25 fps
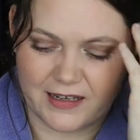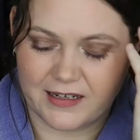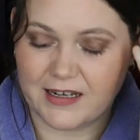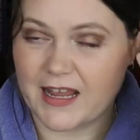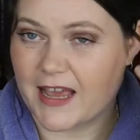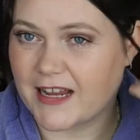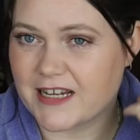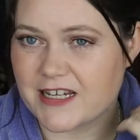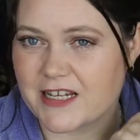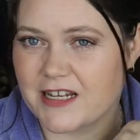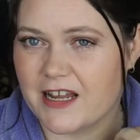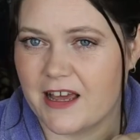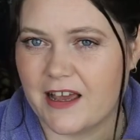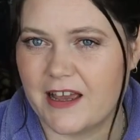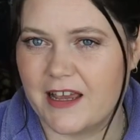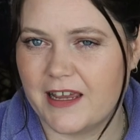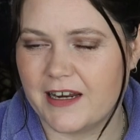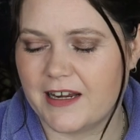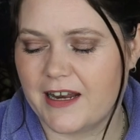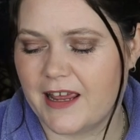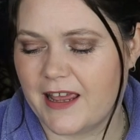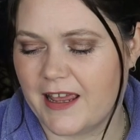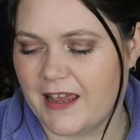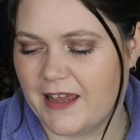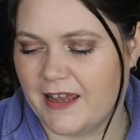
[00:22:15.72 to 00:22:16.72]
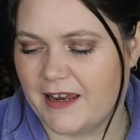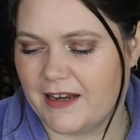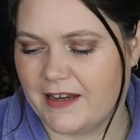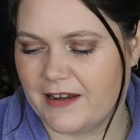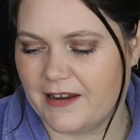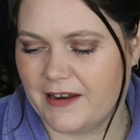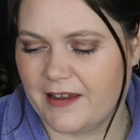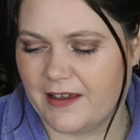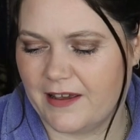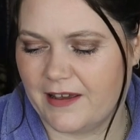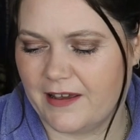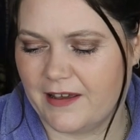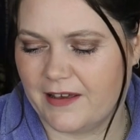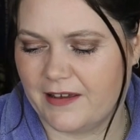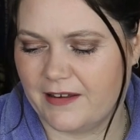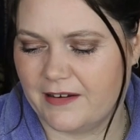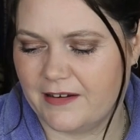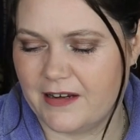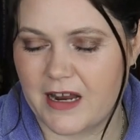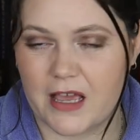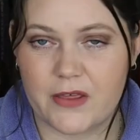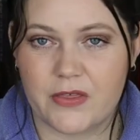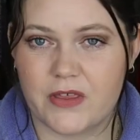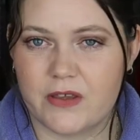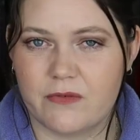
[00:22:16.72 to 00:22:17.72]
lash line, and
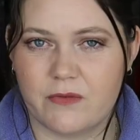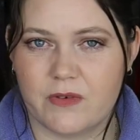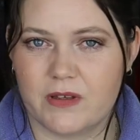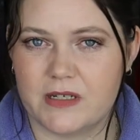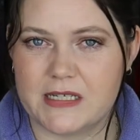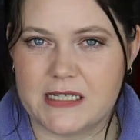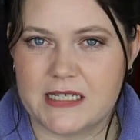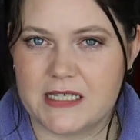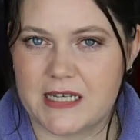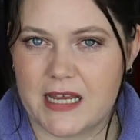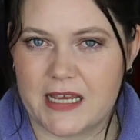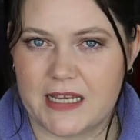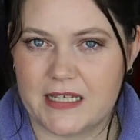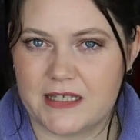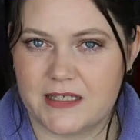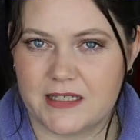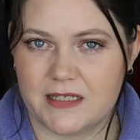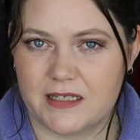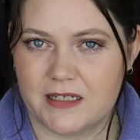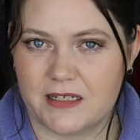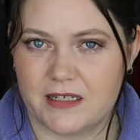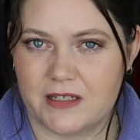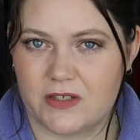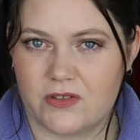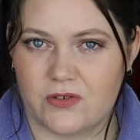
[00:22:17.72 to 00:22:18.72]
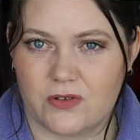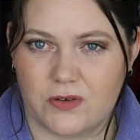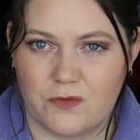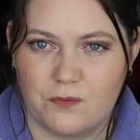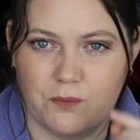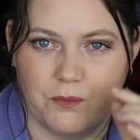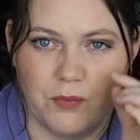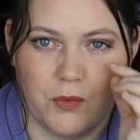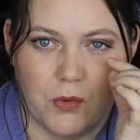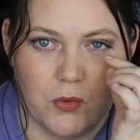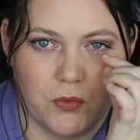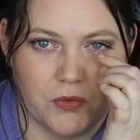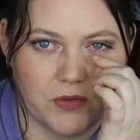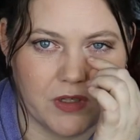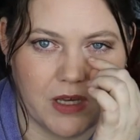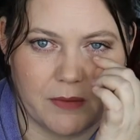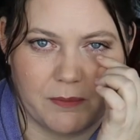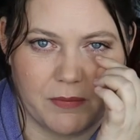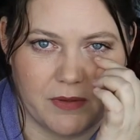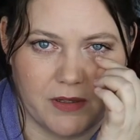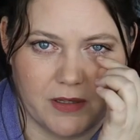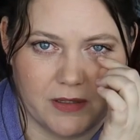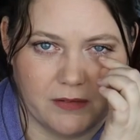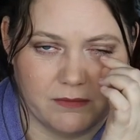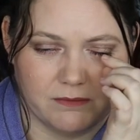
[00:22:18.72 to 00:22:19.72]
nothing really stays in it. It sort of balls
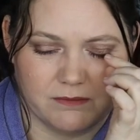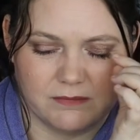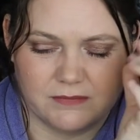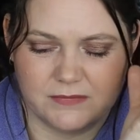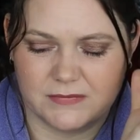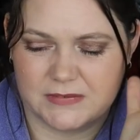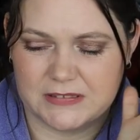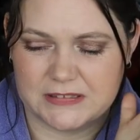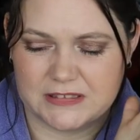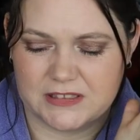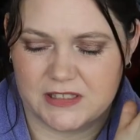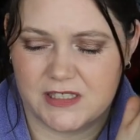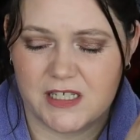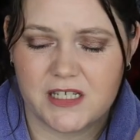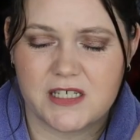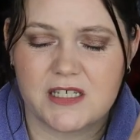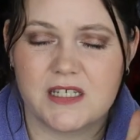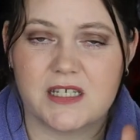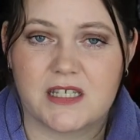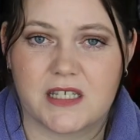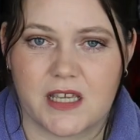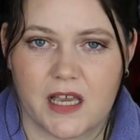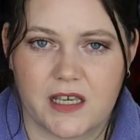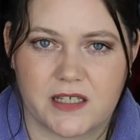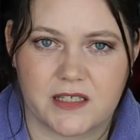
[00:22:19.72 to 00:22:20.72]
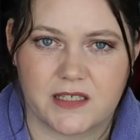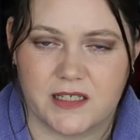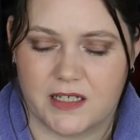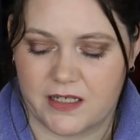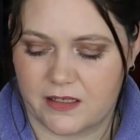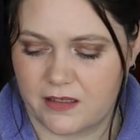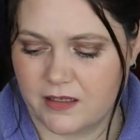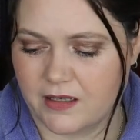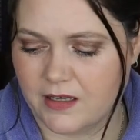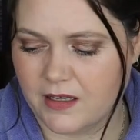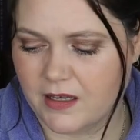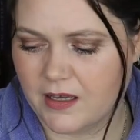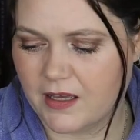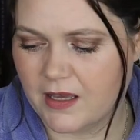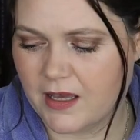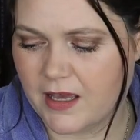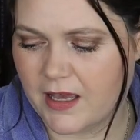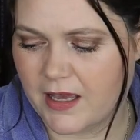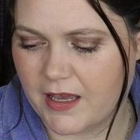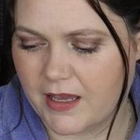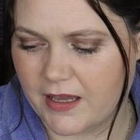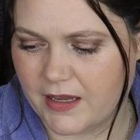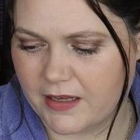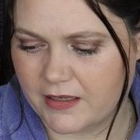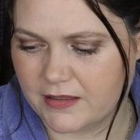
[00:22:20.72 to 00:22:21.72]
up in, it's just disgusting.
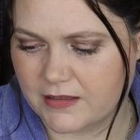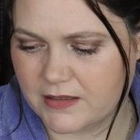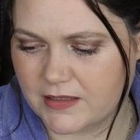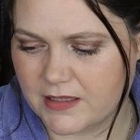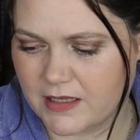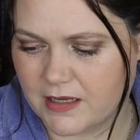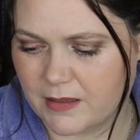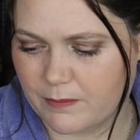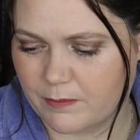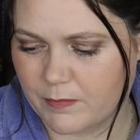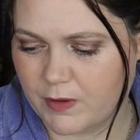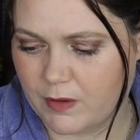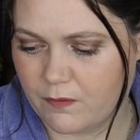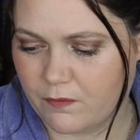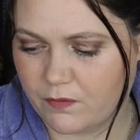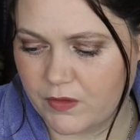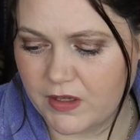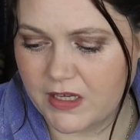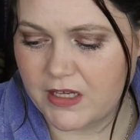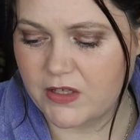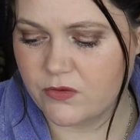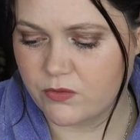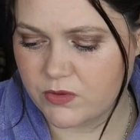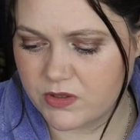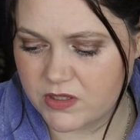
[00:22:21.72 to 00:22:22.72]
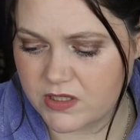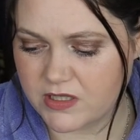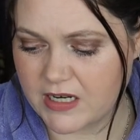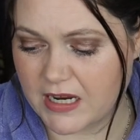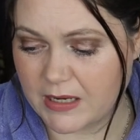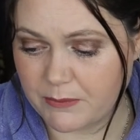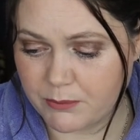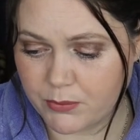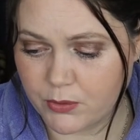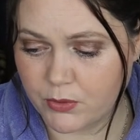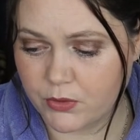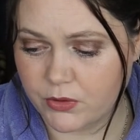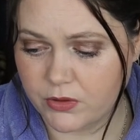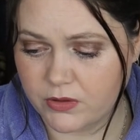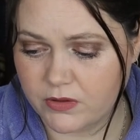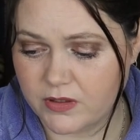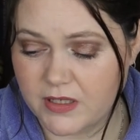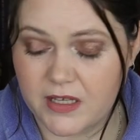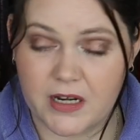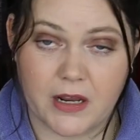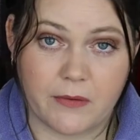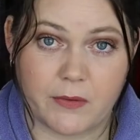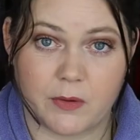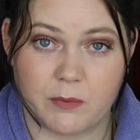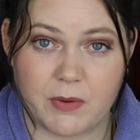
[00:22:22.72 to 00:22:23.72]
And if these would stay put,
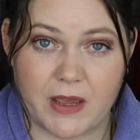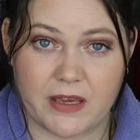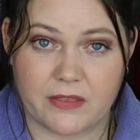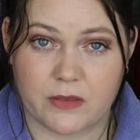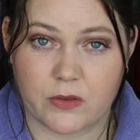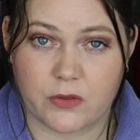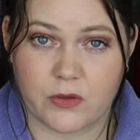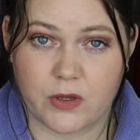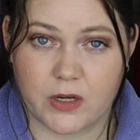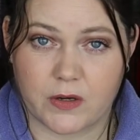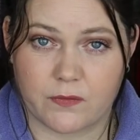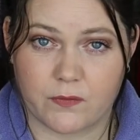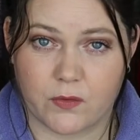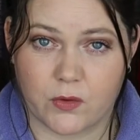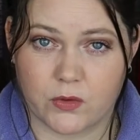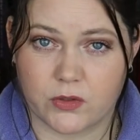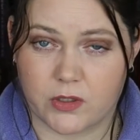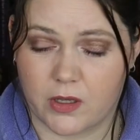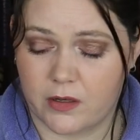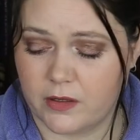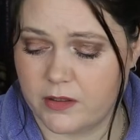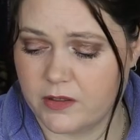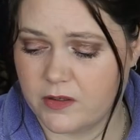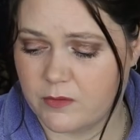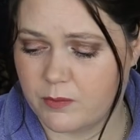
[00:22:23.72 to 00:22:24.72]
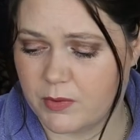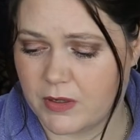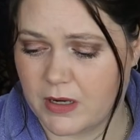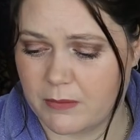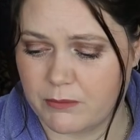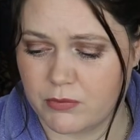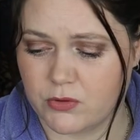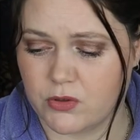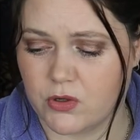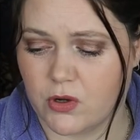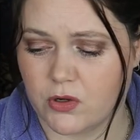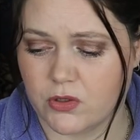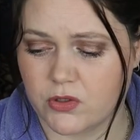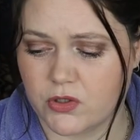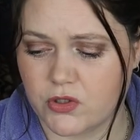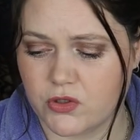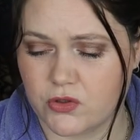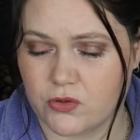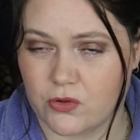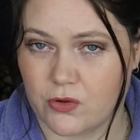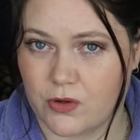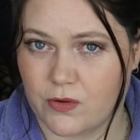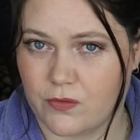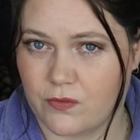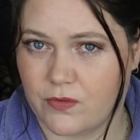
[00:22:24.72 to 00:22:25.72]
then I would pay the $34, but I'm not
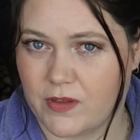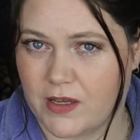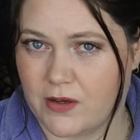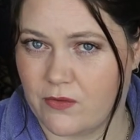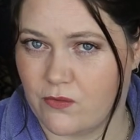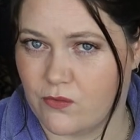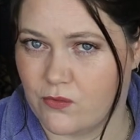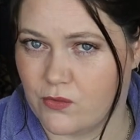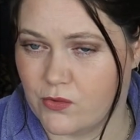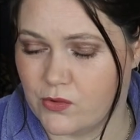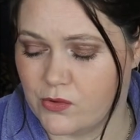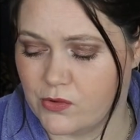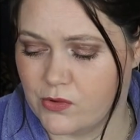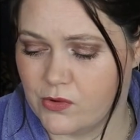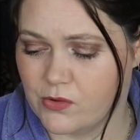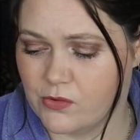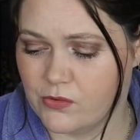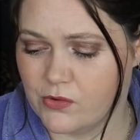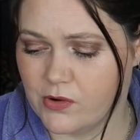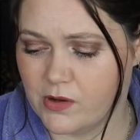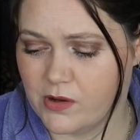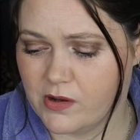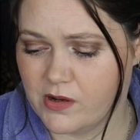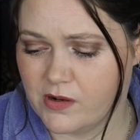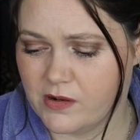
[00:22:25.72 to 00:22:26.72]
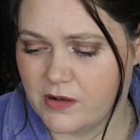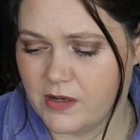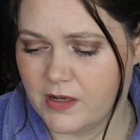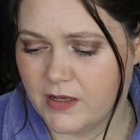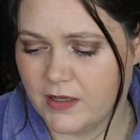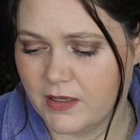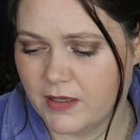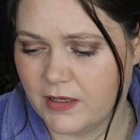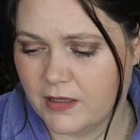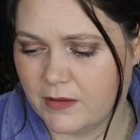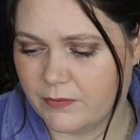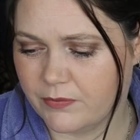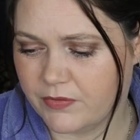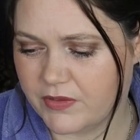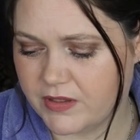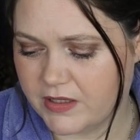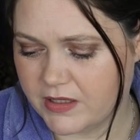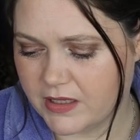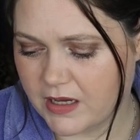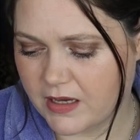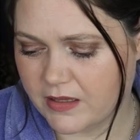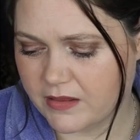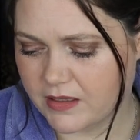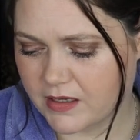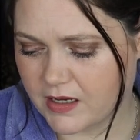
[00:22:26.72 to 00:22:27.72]
sure if they would or not.
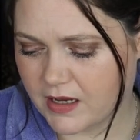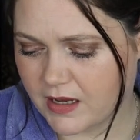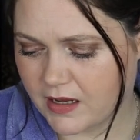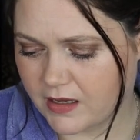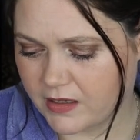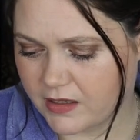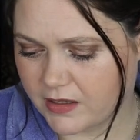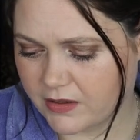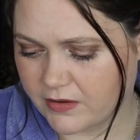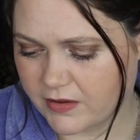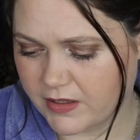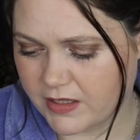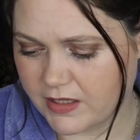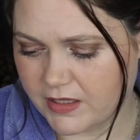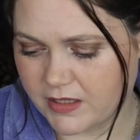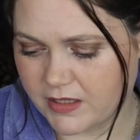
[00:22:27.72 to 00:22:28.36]
The other colour